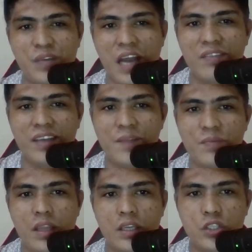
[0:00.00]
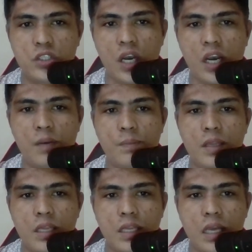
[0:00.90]
Prophet, Charm,
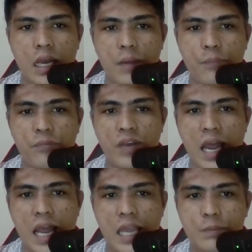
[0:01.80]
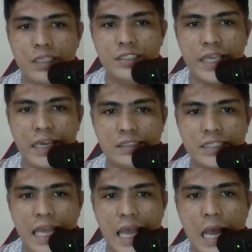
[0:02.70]
uh, Prime,
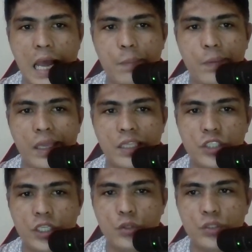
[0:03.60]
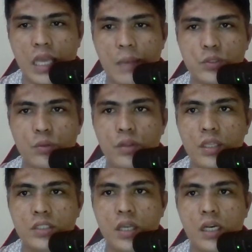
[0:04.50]
Delta app, and Genius app. So
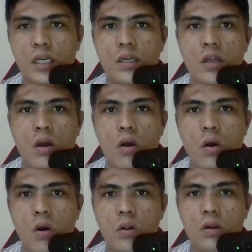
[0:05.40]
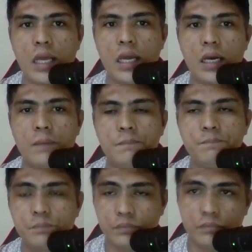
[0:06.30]
these are all
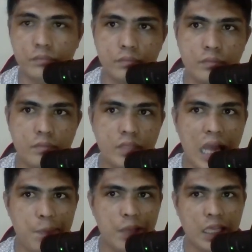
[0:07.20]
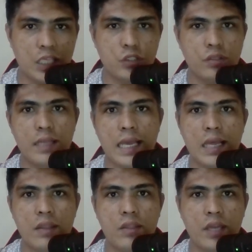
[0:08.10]
um, application
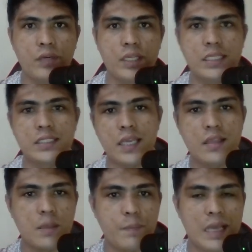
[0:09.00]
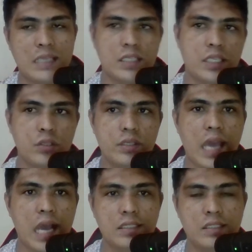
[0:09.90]
that they released in the past and you
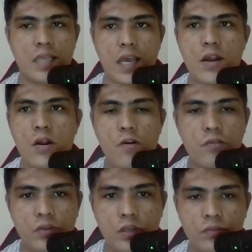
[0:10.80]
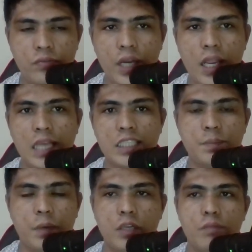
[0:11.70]
get access that for free as
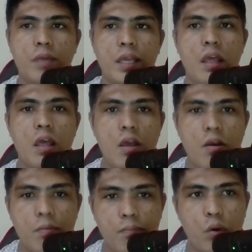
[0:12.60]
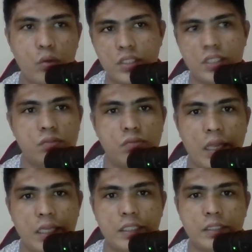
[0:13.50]
part of my bonuses
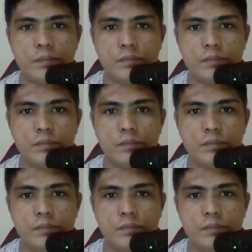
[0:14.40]
right here.